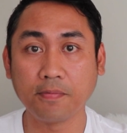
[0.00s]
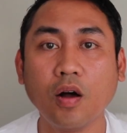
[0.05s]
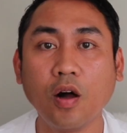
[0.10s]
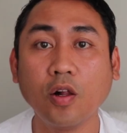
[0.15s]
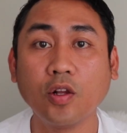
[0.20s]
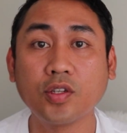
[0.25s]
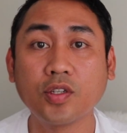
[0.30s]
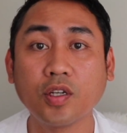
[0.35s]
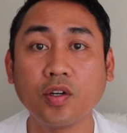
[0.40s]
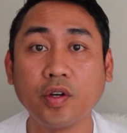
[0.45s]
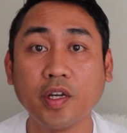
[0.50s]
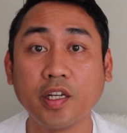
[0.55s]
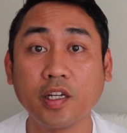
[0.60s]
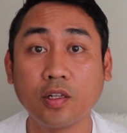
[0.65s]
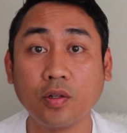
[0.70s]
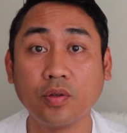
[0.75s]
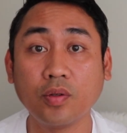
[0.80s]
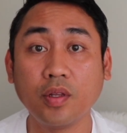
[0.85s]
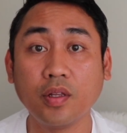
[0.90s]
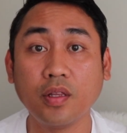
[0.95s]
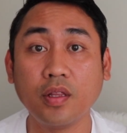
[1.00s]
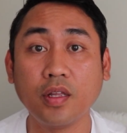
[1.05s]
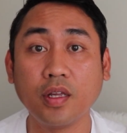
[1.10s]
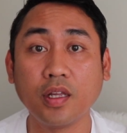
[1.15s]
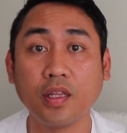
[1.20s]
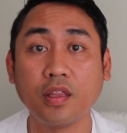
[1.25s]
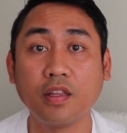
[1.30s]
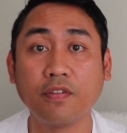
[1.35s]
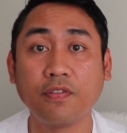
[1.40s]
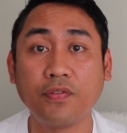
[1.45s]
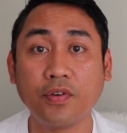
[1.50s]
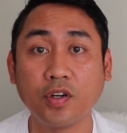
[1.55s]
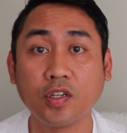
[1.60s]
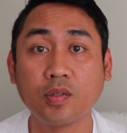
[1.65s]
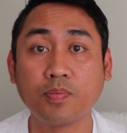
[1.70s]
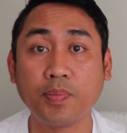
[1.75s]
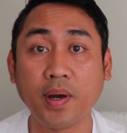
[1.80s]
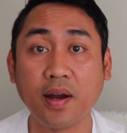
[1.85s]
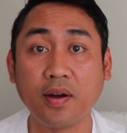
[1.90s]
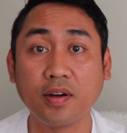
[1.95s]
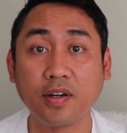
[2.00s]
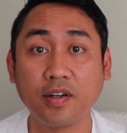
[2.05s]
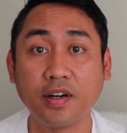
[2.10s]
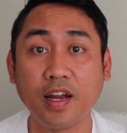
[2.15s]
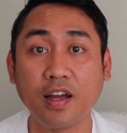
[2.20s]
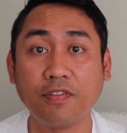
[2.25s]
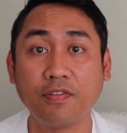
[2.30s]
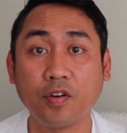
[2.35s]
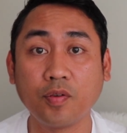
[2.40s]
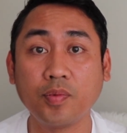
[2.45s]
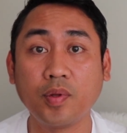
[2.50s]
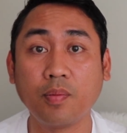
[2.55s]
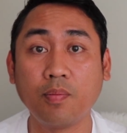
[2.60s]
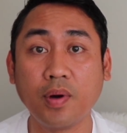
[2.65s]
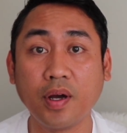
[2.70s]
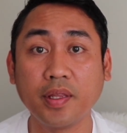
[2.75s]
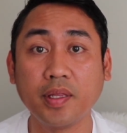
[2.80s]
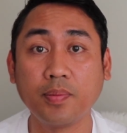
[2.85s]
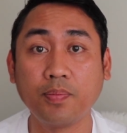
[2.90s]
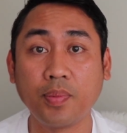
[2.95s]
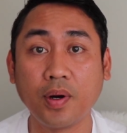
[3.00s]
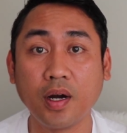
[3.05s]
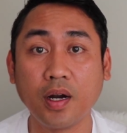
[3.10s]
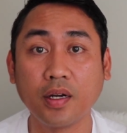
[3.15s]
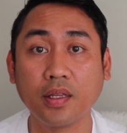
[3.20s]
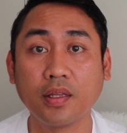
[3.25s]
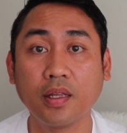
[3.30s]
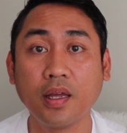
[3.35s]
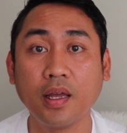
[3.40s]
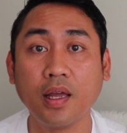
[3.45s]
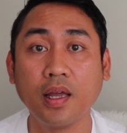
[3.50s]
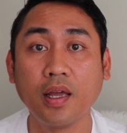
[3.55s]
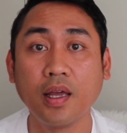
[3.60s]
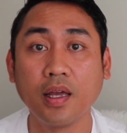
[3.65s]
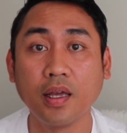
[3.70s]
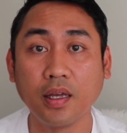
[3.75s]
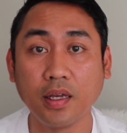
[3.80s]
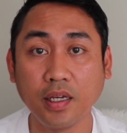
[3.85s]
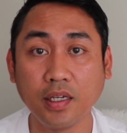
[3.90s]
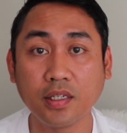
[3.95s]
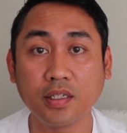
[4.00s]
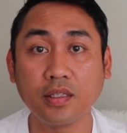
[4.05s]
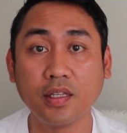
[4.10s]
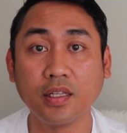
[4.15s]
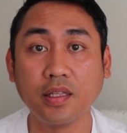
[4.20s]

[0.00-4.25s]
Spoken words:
Also included in the first paragraph of the body part is the